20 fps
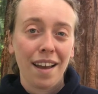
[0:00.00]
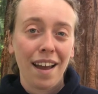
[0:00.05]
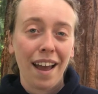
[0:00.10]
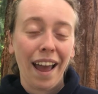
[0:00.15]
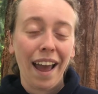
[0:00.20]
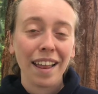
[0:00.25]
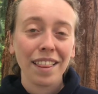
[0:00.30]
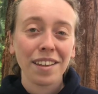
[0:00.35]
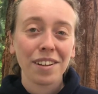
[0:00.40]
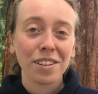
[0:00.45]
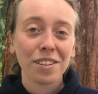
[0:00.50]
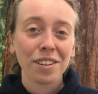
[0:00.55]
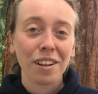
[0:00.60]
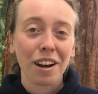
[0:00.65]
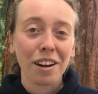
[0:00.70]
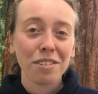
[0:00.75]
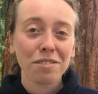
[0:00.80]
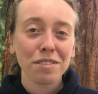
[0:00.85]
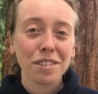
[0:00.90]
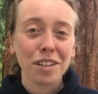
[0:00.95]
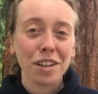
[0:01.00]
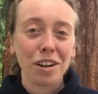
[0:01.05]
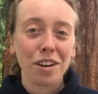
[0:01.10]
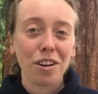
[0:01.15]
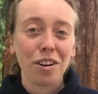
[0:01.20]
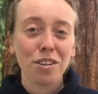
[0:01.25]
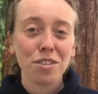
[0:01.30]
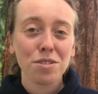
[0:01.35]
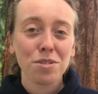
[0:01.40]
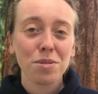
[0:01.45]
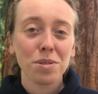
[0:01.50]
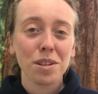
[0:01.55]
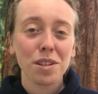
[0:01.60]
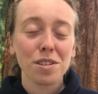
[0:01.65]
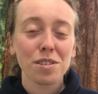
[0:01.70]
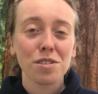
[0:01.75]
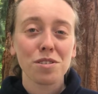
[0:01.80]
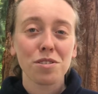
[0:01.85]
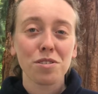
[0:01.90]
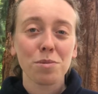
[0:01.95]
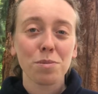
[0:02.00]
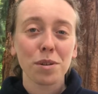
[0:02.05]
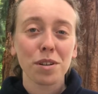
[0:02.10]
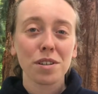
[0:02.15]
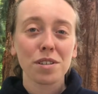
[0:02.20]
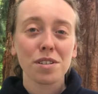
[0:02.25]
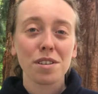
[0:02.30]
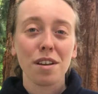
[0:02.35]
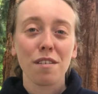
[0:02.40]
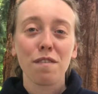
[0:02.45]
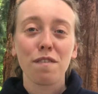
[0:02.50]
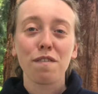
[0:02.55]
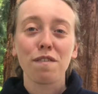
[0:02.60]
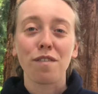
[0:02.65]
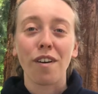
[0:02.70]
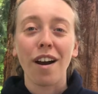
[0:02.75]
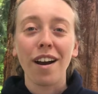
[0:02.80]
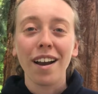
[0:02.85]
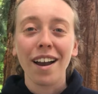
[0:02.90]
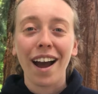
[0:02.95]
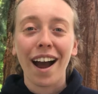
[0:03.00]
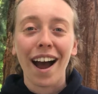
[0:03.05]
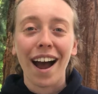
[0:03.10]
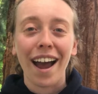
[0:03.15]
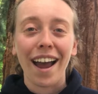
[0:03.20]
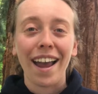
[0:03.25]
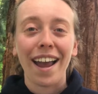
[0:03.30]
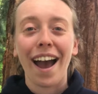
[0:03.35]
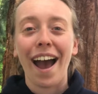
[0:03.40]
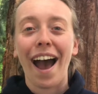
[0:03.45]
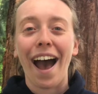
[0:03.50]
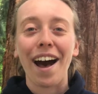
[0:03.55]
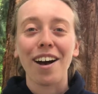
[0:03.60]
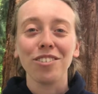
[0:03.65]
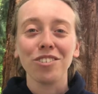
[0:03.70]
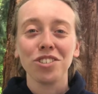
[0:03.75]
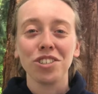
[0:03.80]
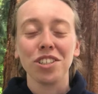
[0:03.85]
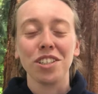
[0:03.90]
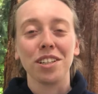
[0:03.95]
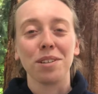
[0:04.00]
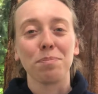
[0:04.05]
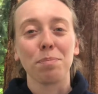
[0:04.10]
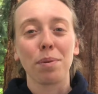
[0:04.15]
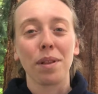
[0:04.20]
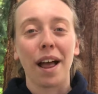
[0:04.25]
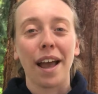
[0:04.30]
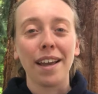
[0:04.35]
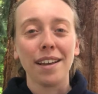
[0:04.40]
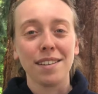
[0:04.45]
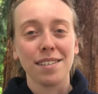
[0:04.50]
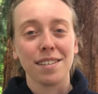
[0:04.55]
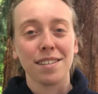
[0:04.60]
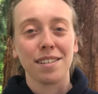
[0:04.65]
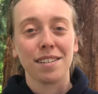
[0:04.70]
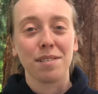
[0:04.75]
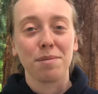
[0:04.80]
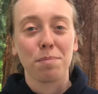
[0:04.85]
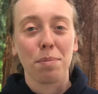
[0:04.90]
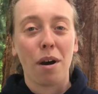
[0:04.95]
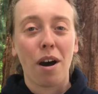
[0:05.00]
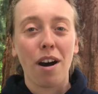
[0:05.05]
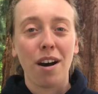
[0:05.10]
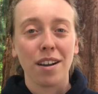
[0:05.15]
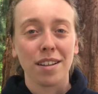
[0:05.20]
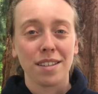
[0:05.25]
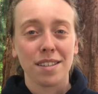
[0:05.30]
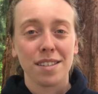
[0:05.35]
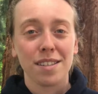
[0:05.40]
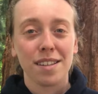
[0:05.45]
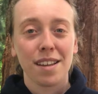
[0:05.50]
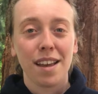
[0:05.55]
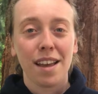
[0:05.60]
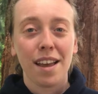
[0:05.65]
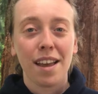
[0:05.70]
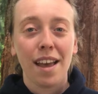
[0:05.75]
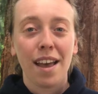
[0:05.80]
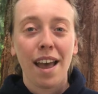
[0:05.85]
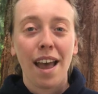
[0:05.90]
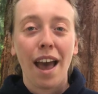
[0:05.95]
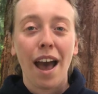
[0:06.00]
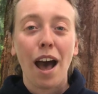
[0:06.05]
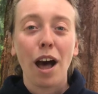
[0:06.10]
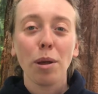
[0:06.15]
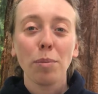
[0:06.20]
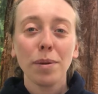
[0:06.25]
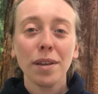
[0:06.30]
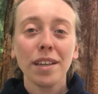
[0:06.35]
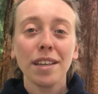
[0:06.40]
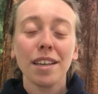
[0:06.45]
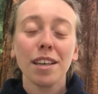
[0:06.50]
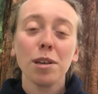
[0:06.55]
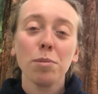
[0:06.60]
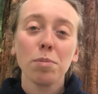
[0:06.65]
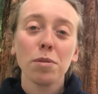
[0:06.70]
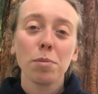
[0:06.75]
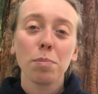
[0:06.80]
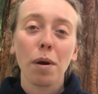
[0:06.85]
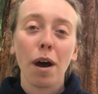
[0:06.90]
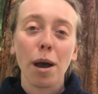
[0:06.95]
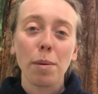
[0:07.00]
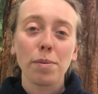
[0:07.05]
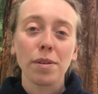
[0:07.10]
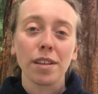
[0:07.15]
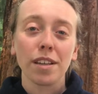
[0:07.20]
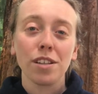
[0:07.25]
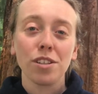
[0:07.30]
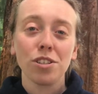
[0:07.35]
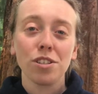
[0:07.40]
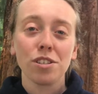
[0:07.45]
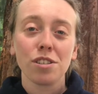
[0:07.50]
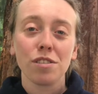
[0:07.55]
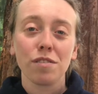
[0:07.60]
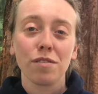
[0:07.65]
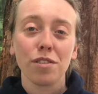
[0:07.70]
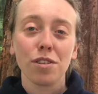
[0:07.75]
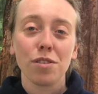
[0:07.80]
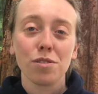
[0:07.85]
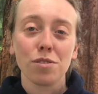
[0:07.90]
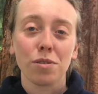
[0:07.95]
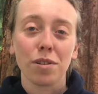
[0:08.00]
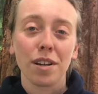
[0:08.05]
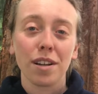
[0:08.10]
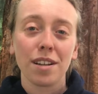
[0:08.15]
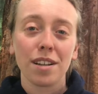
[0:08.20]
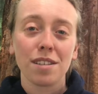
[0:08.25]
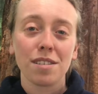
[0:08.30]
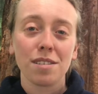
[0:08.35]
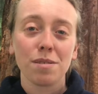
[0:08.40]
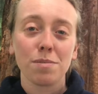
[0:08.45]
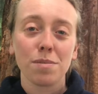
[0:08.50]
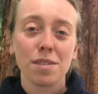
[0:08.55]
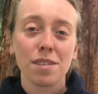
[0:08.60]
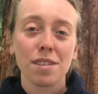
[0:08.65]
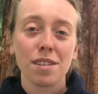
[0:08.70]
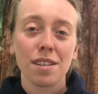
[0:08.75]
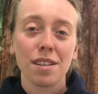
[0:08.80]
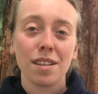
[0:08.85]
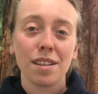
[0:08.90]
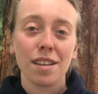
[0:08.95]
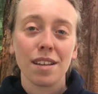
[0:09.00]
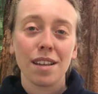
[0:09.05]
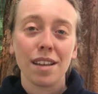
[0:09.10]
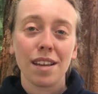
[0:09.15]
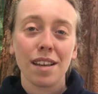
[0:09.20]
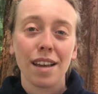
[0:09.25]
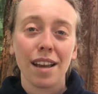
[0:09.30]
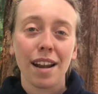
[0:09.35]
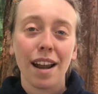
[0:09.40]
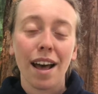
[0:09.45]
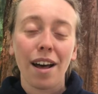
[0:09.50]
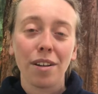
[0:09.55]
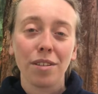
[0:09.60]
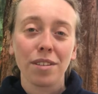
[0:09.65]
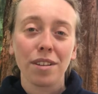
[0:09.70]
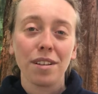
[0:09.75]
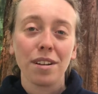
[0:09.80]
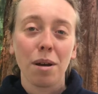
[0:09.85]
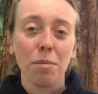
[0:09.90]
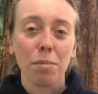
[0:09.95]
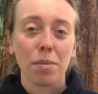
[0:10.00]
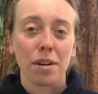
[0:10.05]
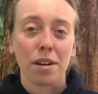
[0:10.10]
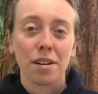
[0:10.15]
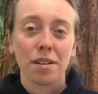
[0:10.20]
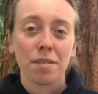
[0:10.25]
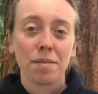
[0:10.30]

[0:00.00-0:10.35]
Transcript: And their larvae are also consumers of fungi, algae, and plankton in ponds, helping keep the populations of those organisms at a healthy number.